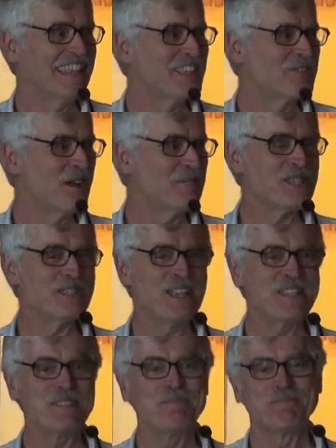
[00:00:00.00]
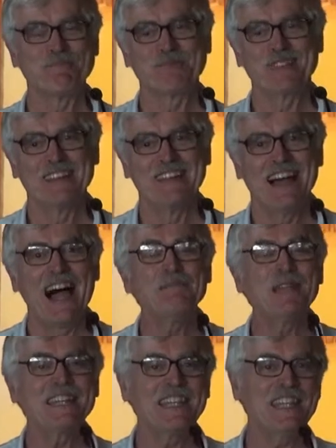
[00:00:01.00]
Swami says,
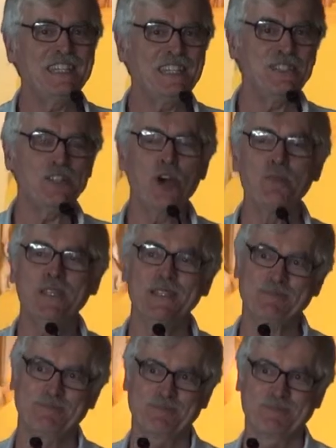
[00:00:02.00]
I'm like the Indian Dhobi.